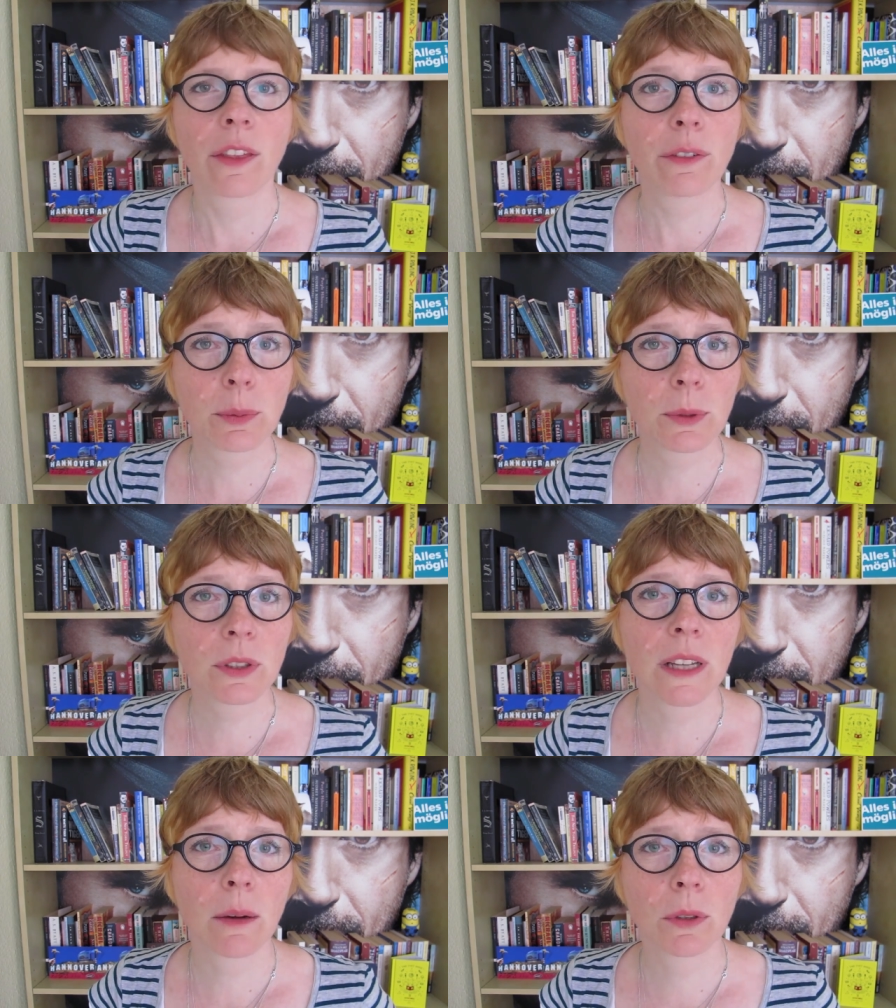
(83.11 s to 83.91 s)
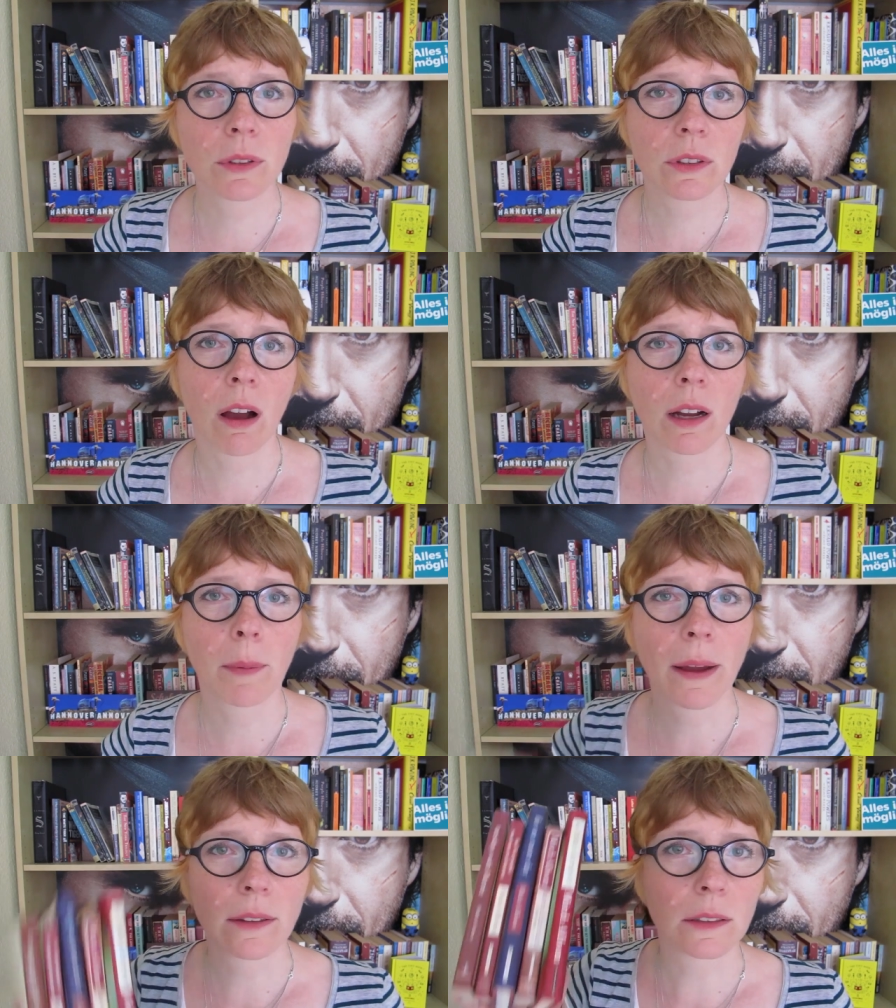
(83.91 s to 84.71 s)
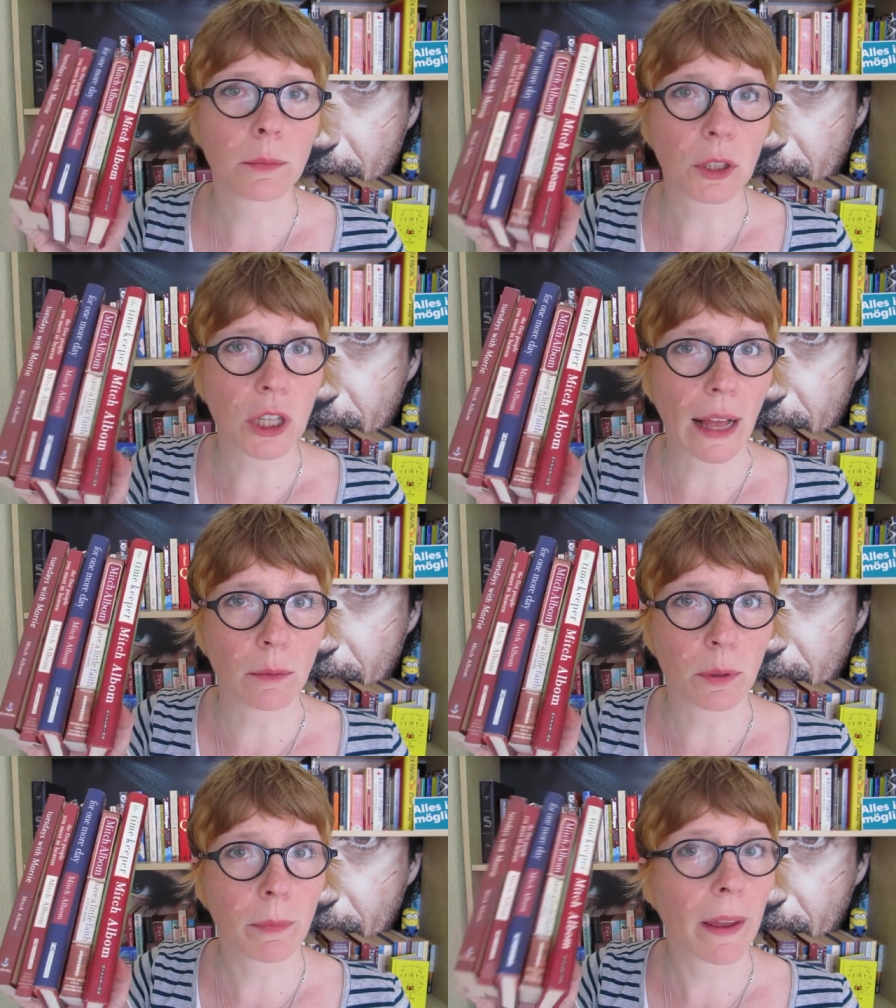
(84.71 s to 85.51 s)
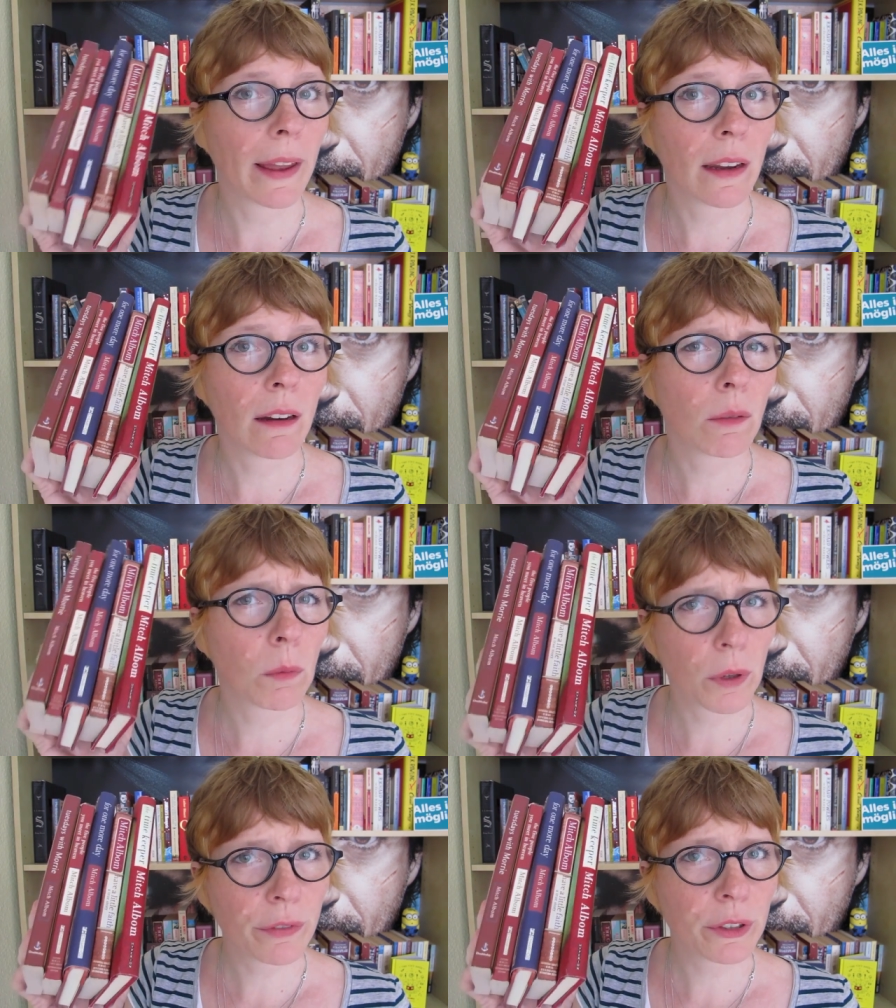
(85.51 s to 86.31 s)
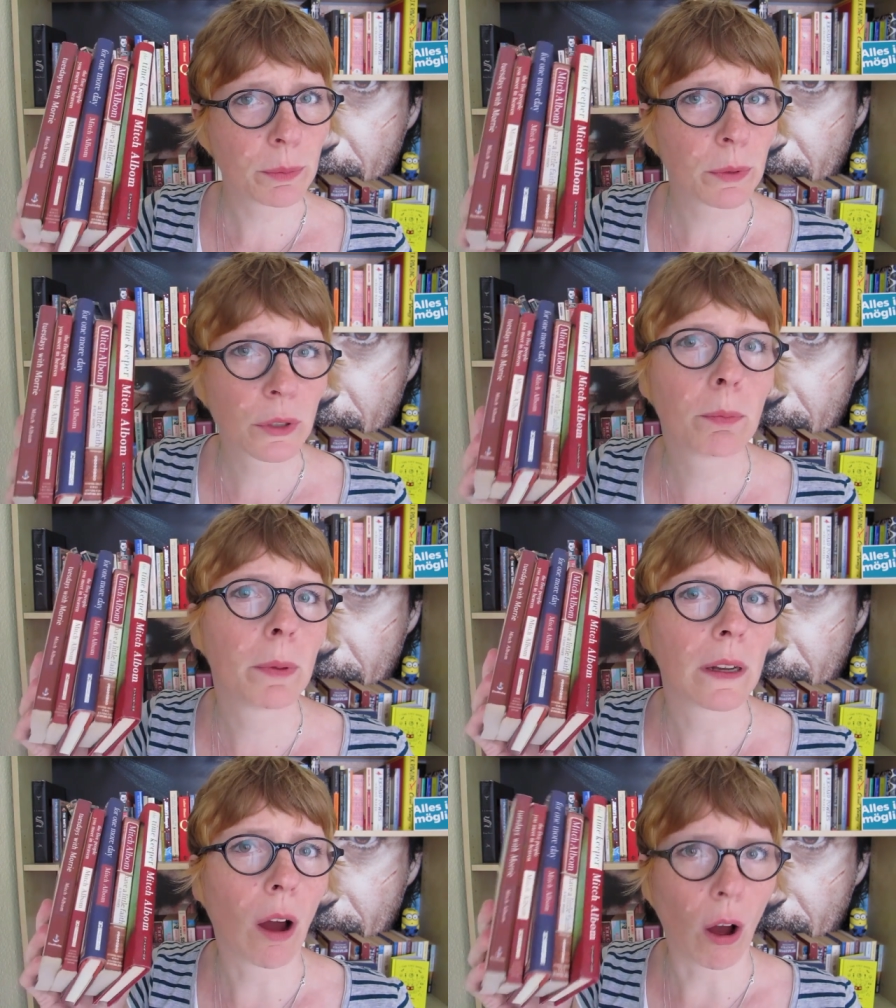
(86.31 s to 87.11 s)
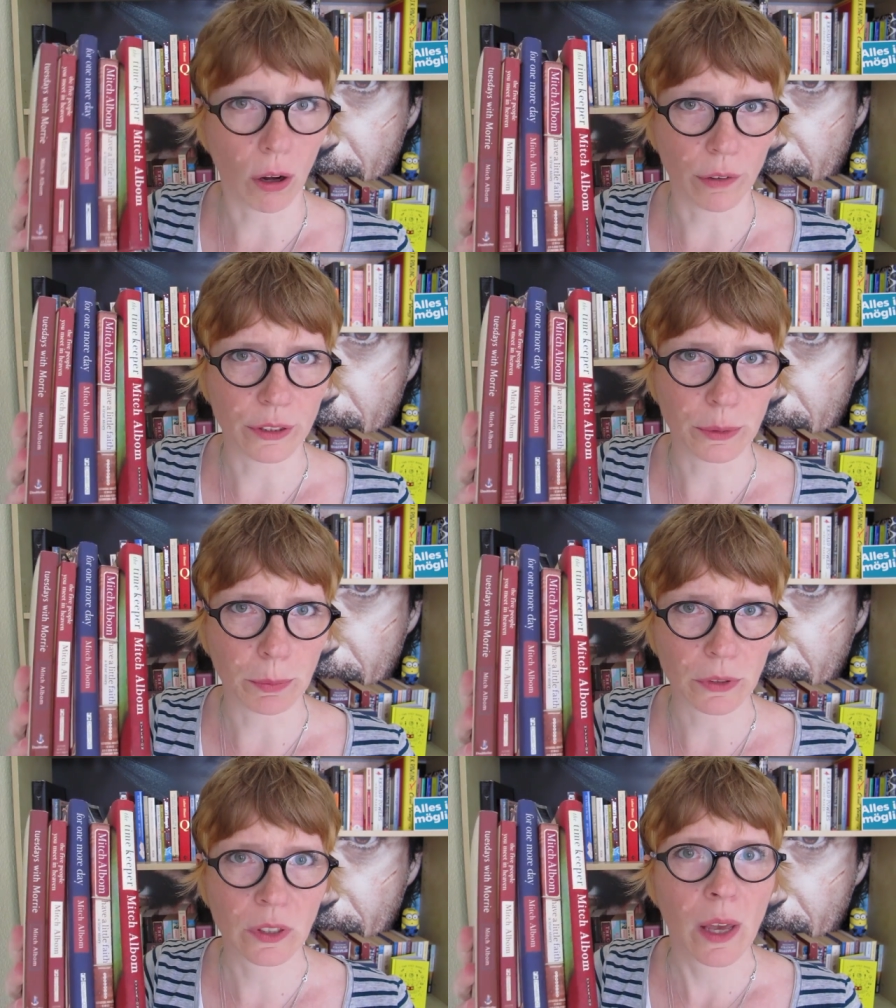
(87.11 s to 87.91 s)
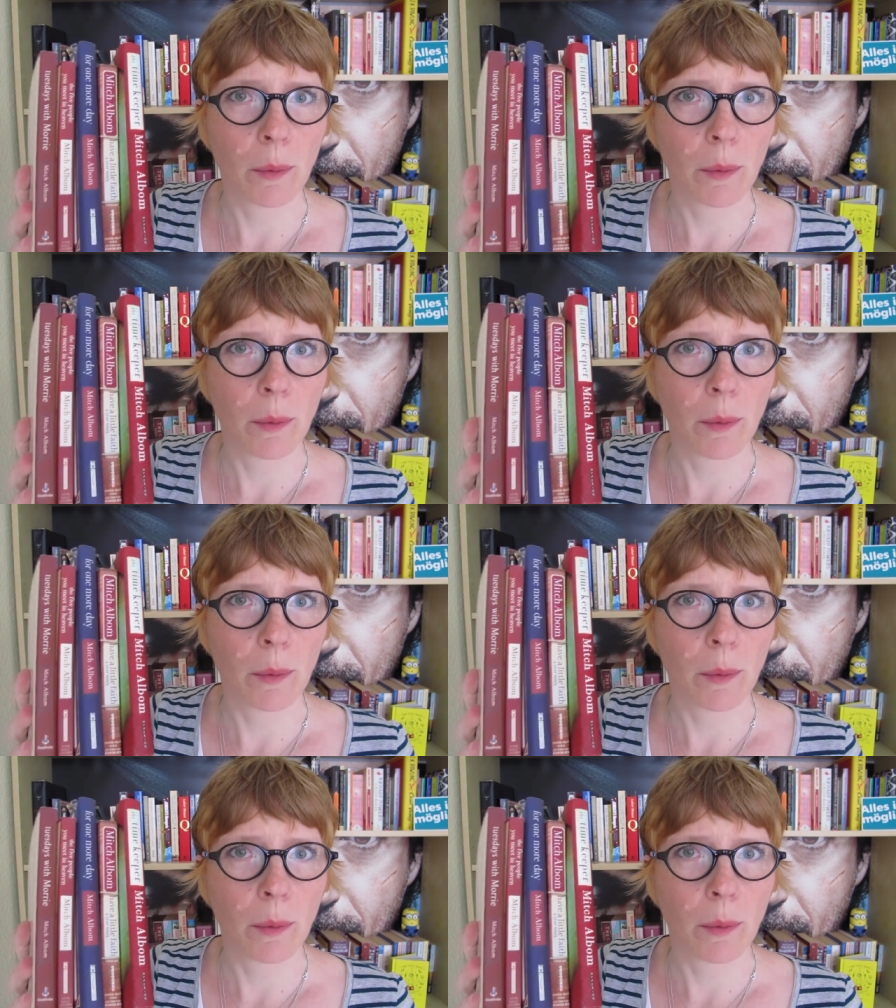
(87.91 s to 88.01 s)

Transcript: The first person I want to talk about is Mitch Albom, and not one of his books, but all of his books,